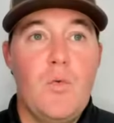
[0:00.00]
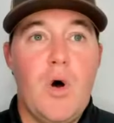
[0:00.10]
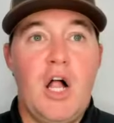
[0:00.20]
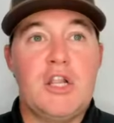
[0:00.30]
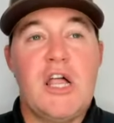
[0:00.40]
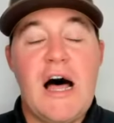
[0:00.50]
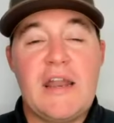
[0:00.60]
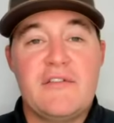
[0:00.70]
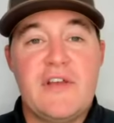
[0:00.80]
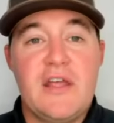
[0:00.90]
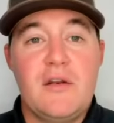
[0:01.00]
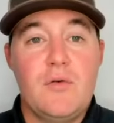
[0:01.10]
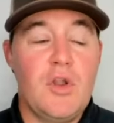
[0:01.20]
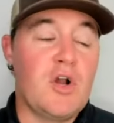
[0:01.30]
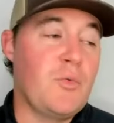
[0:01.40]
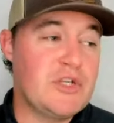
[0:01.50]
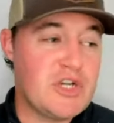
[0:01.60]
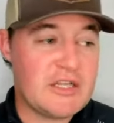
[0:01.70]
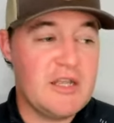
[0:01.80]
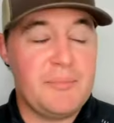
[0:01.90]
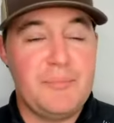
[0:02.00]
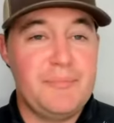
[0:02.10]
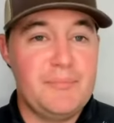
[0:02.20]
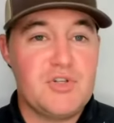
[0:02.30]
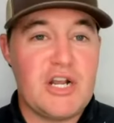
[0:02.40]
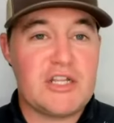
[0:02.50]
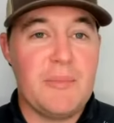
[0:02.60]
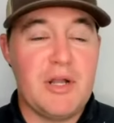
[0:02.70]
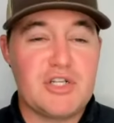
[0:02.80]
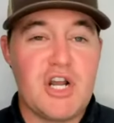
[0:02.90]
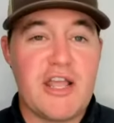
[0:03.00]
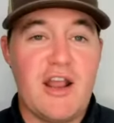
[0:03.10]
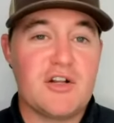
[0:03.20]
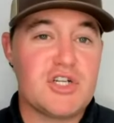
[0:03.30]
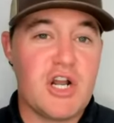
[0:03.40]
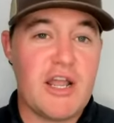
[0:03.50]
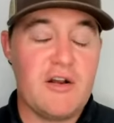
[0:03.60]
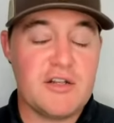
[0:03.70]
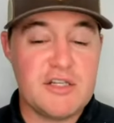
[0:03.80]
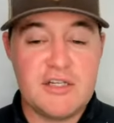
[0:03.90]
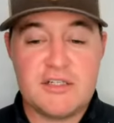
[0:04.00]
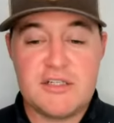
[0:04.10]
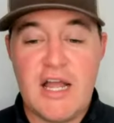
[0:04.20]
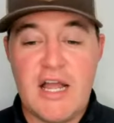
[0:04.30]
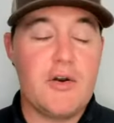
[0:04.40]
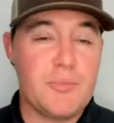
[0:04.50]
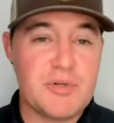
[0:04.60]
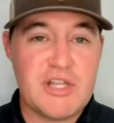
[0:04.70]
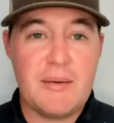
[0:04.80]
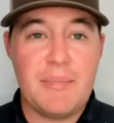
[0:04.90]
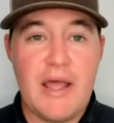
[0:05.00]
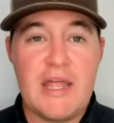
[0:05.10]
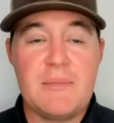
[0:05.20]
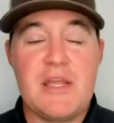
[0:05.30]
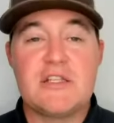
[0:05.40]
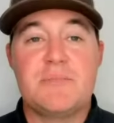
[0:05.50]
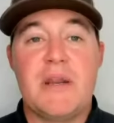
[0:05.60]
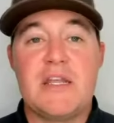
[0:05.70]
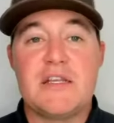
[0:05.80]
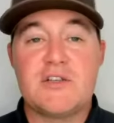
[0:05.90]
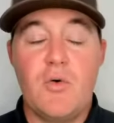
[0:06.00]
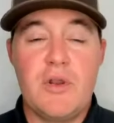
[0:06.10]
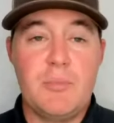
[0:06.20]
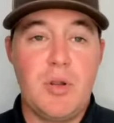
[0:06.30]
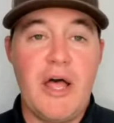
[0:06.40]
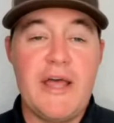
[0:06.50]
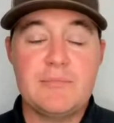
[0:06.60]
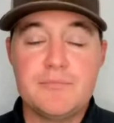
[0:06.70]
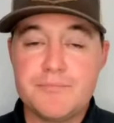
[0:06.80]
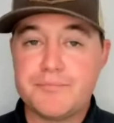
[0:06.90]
a lot of it, look, we checked it checked up on Chuck Harris. Chuck Harris is not 100% by any means, but he is going to play.